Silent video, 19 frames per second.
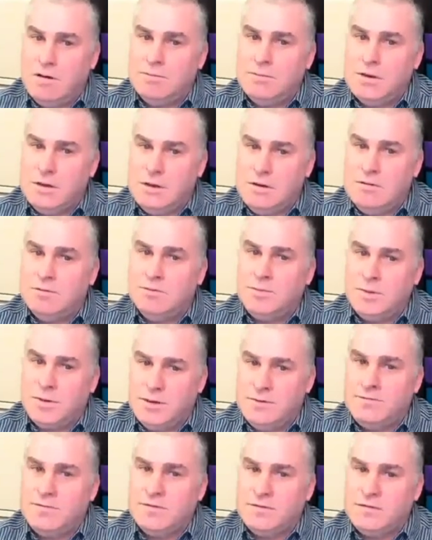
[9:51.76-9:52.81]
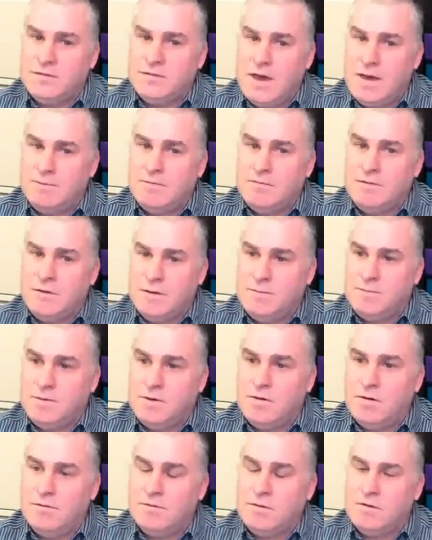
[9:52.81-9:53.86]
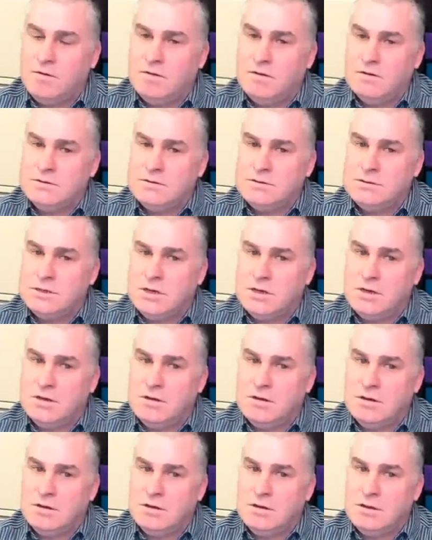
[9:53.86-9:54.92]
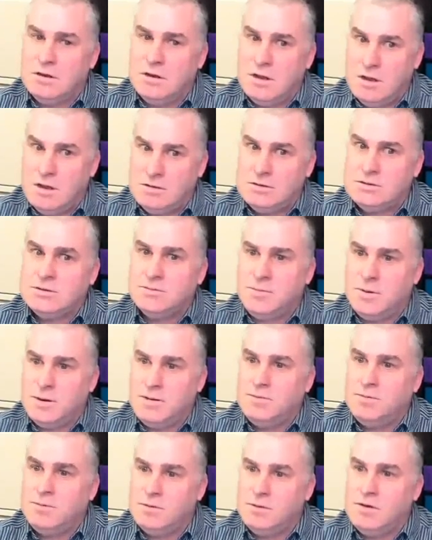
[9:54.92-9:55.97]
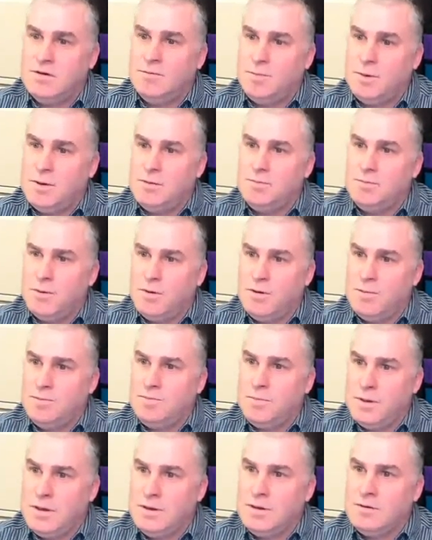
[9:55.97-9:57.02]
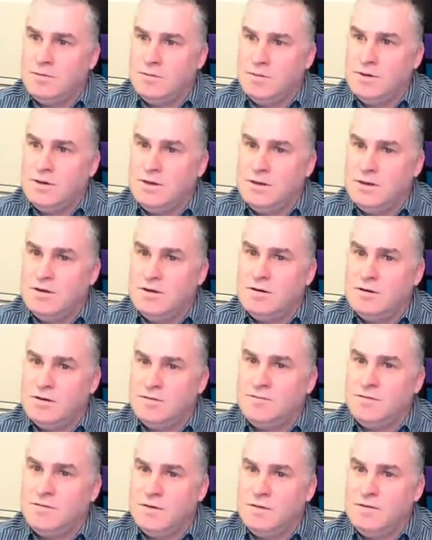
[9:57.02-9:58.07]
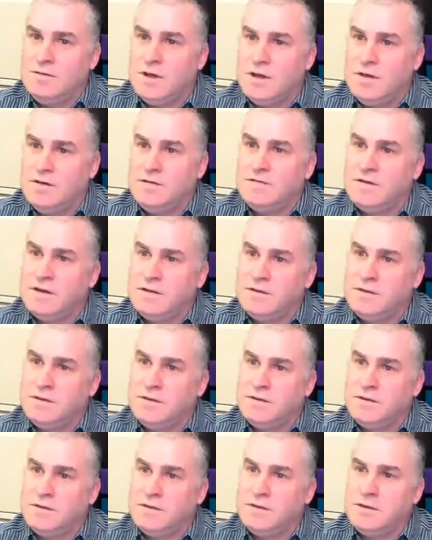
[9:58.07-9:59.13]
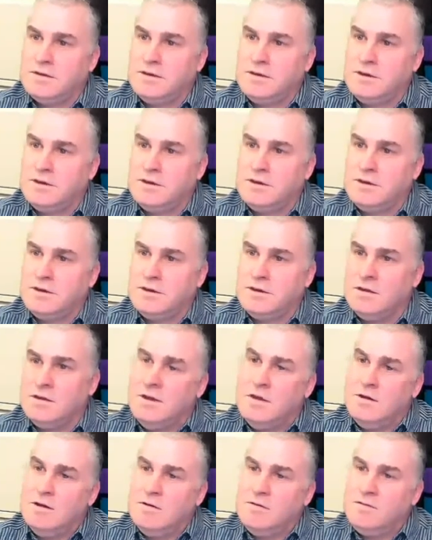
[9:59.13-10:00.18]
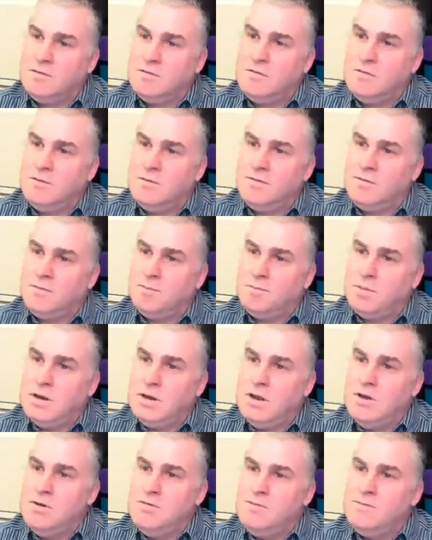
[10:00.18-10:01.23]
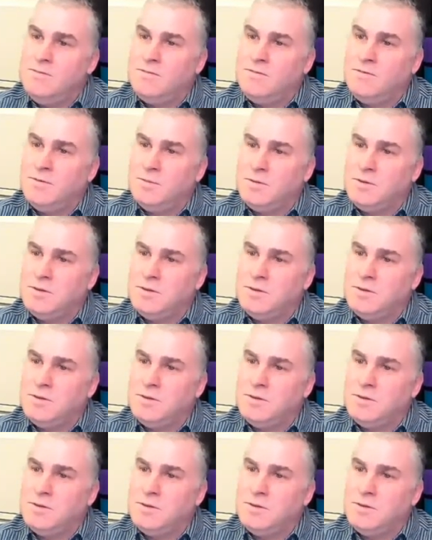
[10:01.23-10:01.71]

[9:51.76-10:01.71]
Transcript: I'm a little bit of a skeptic, but I've got loads of people that have been buying Bitcoin in the last few days. They think it's going to sort of balloon from